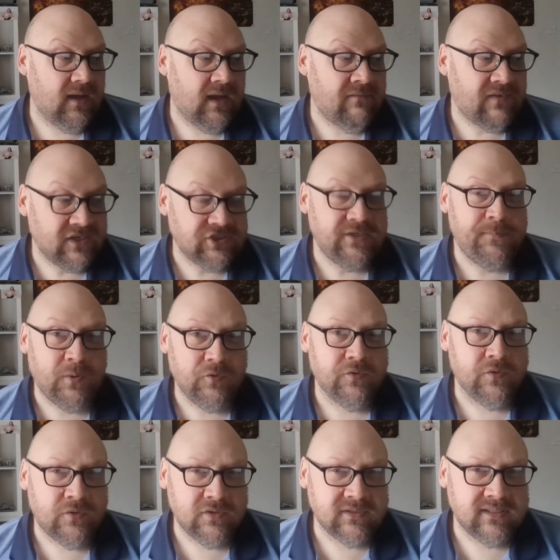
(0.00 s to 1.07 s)
I've actually put
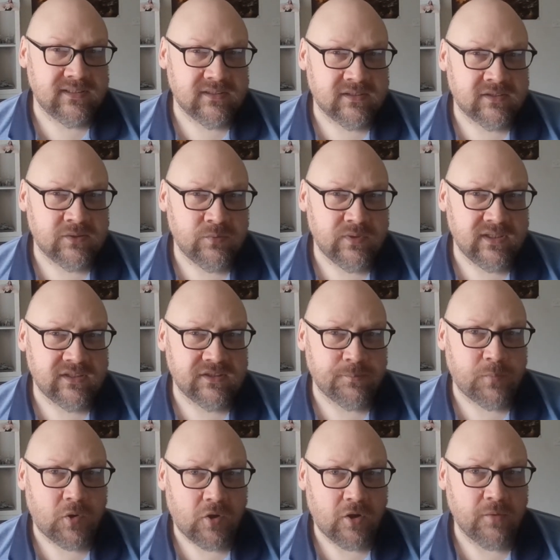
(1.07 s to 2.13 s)
those into the
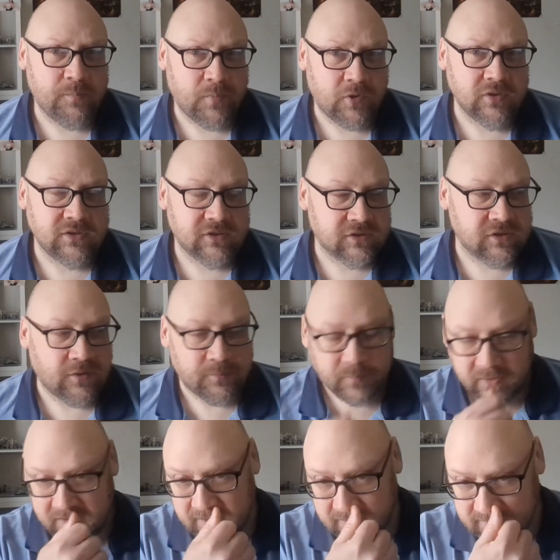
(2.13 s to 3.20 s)
support point slot
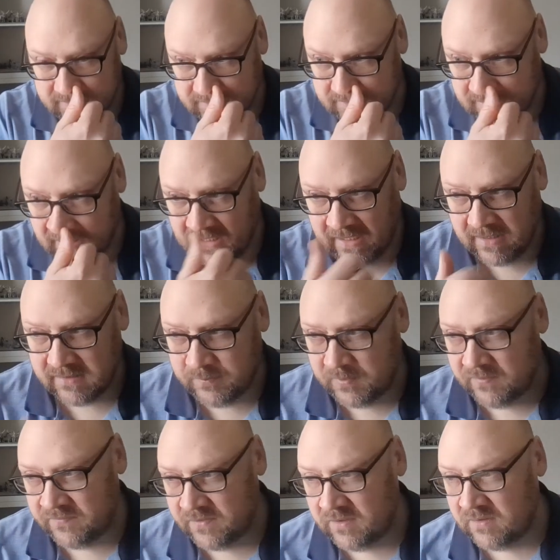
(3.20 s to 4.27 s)
because I had a bit
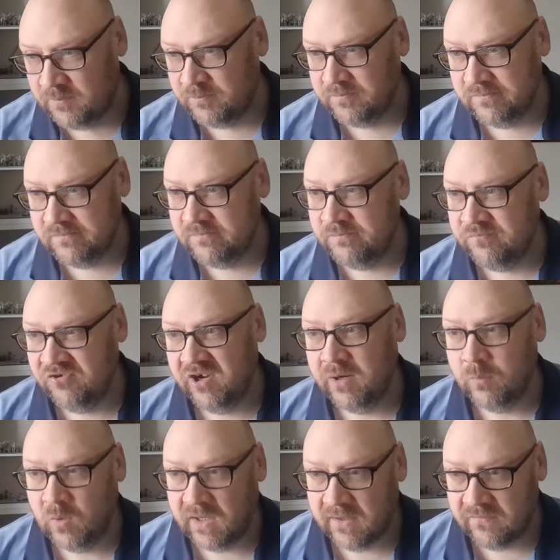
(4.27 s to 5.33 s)
of a
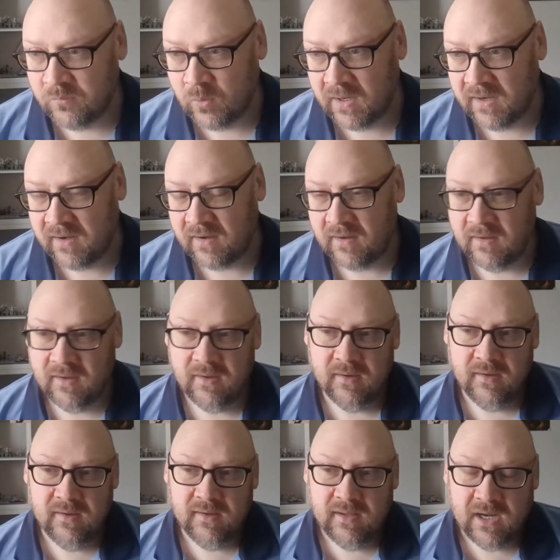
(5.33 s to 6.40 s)
brainwave where
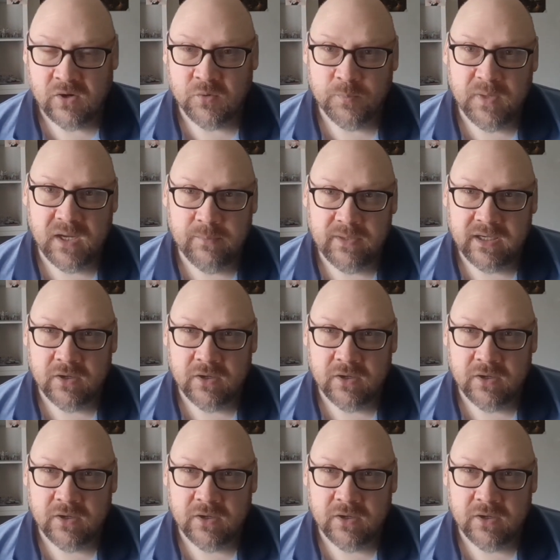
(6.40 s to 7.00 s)
I could maybe